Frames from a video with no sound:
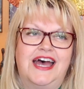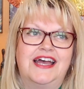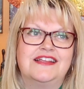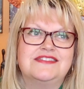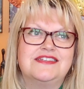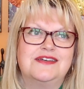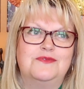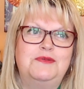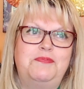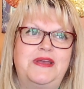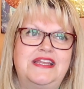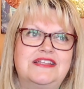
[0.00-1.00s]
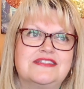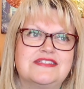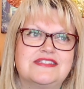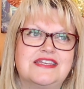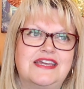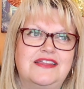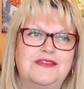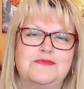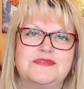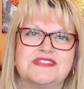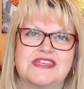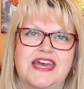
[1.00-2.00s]
And we'd been in to see
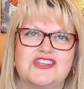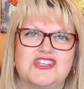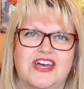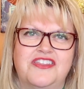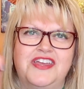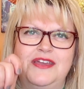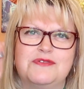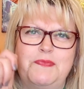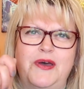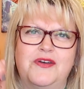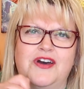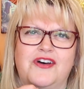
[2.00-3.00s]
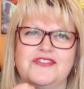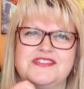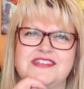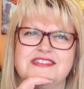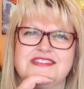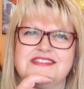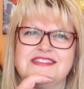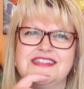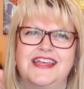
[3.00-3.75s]
them sketch. I think it was Pocahontas.